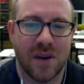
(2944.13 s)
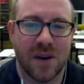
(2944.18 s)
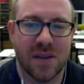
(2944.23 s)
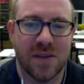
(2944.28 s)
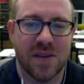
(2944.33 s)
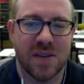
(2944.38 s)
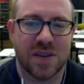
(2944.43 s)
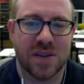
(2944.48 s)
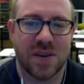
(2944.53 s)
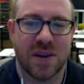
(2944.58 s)
of
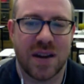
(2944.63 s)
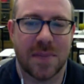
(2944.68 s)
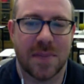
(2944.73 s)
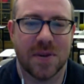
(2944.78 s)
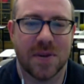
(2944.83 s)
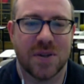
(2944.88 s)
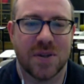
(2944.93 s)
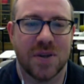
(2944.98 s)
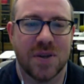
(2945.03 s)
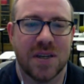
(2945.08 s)
these great
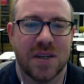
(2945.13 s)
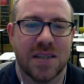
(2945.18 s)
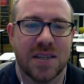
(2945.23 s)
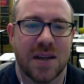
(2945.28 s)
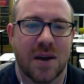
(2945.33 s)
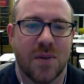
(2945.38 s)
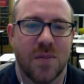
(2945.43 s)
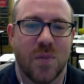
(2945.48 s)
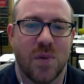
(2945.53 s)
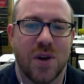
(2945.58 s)
opportunities
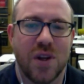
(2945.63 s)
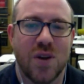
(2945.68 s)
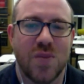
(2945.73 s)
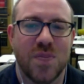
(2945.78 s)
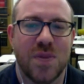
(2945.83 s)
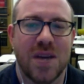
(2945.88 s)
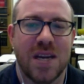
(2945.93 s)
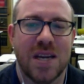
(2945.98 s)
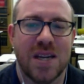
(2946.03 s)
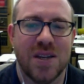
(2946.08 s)
now. What do you
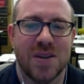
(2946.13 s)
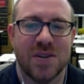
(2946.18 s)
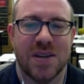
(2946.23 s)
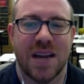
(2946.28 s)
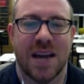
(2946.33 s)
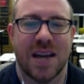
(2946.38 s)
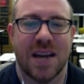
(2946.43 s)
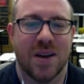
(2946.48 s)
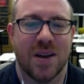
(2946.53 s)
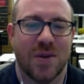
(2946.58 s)
mean you're
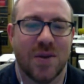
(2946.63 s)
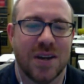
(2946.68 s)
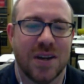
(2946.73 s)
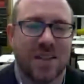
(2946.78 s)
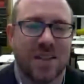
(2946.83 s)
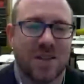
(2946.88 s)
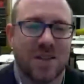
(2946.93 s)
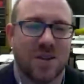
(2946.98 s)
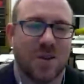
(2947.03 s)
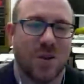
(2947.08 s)
not
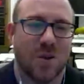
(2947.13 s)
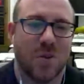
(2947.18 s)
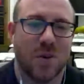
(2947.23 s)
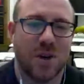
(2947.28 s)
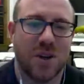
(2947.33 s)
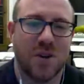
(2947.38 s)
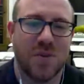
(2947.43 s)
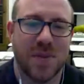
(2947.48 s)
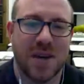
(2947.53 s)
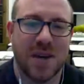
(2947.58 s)
going to? Or what
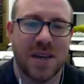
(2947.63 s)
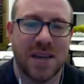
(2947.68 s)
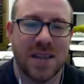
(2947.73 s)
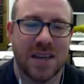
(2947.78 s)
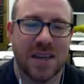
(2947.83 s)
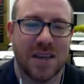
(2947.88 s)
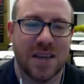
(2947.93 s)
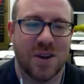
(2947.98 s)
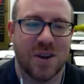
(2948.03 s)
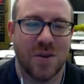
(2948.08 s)
do you mean
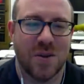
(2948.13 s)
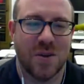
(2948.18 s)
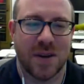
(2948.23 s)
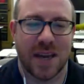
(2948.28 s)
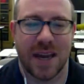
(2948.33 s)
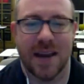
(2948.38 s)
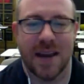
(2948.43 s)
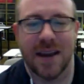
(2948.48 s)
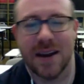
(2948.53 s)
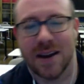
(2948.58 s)
that you don't
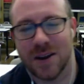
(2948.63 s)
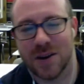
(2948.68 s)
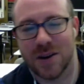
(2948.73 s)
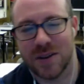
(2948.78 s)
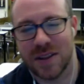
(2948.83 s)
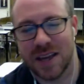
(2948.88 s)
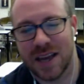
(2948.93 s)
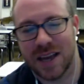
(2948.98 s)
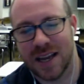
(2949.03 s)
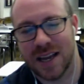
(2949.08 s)
care or
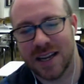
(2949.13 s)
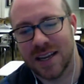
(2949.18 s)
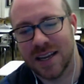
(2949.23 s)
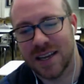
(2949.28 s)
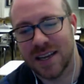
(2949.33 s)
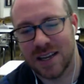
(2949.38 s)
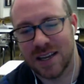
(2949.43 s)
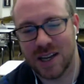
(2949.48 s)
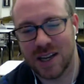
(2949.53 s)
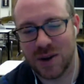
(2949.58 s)
that
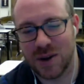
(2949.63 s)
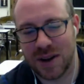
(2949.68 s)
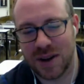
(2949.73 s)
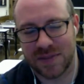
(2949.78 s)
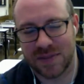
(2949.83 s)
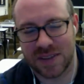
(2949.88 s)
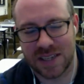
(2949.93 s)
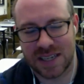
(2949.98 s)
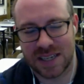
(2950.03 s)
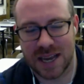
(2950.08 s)
you don't
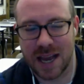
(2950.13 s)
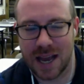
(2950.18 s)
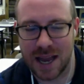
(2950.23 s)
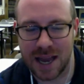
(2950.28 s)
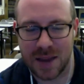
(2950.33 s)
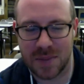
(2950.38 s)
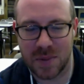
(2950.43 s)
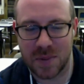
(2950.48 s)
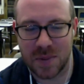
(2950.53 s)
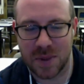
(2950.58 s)
have the
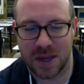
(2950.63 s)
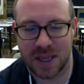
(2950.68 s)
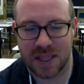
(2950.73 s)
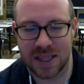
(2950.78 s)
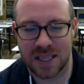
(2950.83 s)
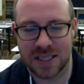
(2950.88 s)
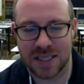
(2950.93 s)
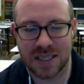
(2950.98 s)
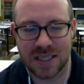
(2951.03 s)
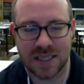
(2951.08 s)
time? I'm like,
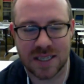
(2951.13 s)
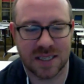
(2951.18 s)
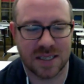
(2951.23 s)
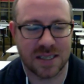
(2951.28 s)
this is